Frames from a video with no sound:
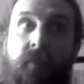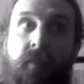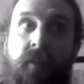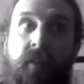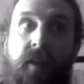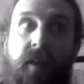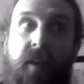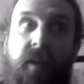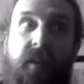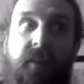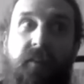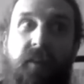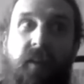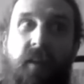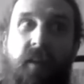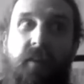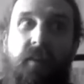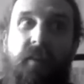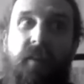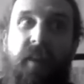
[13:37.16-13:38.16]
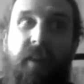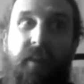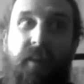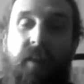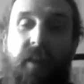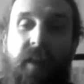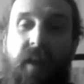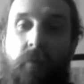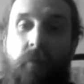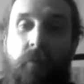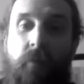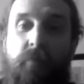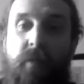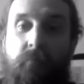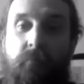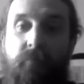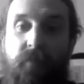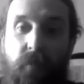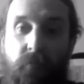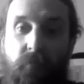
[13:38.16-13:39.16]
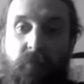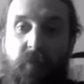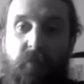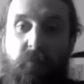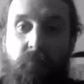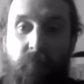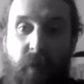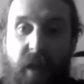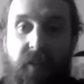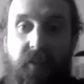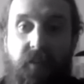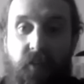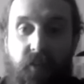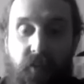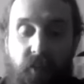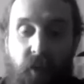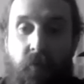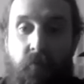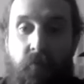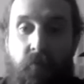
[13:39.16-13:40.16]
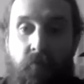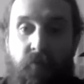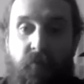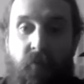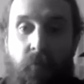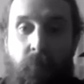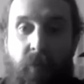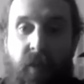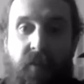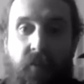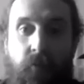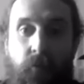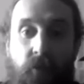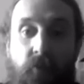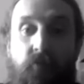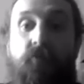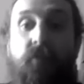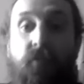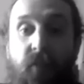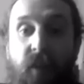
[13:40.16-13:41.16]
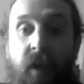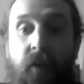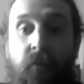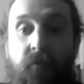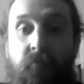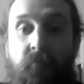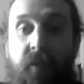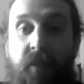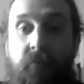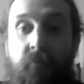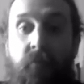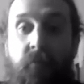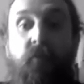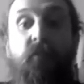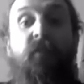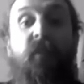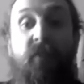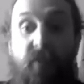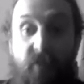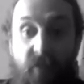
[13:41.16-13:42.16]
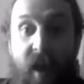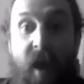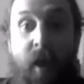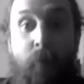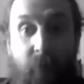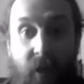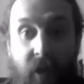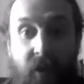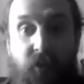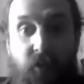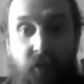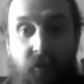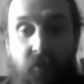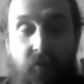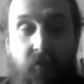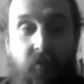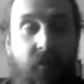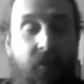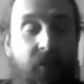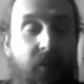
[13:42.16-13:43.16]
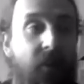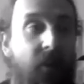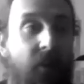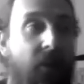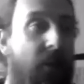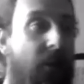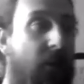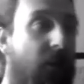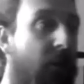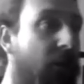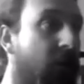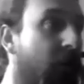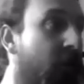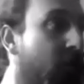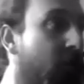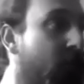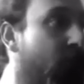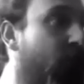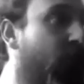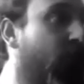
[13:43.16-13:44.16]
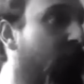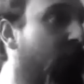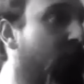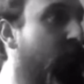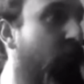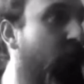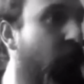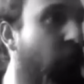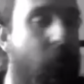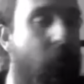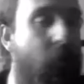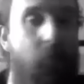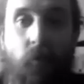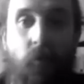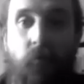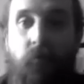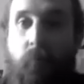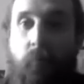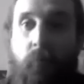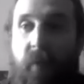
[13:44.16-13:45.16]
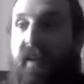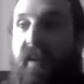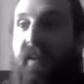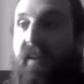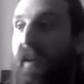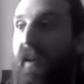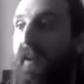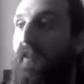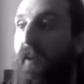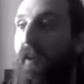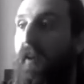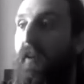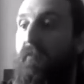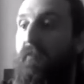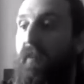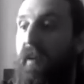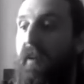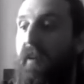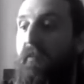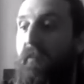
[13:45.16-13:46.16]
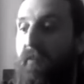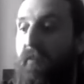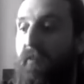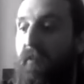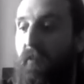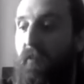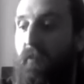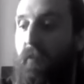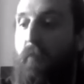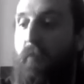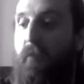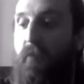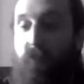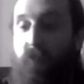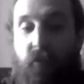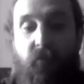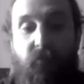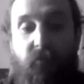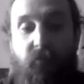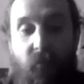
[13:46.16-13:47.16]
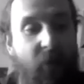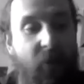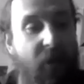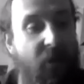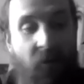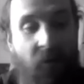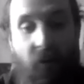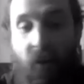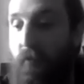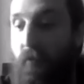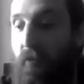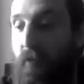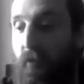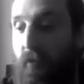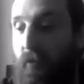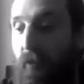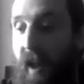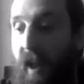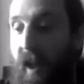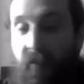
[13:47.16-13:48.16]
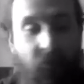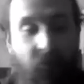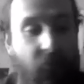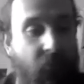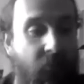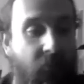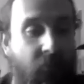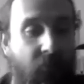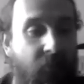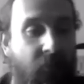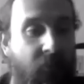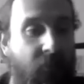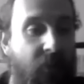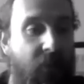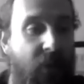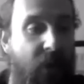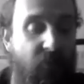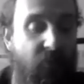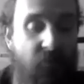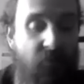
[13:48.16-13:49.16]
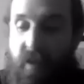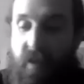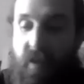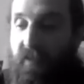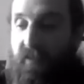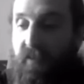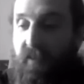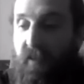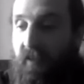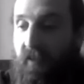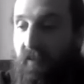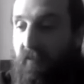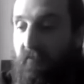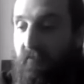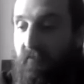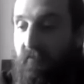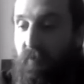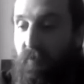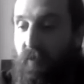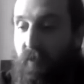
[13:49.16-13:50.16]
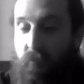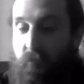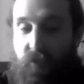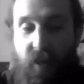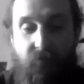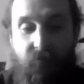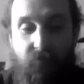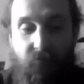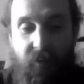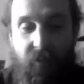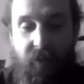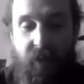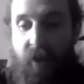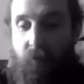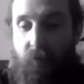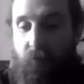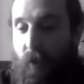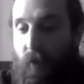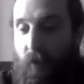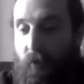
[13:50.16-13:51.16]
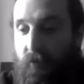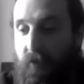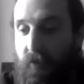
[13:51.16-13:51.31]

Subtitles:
it's like they can be sometimes better shows than playing to 100,000 people, because they're that passionate. Yeah. But don't get me wrong, the big gigs are really, really fun as well. But just for being a local lad and having been to pretty much every download,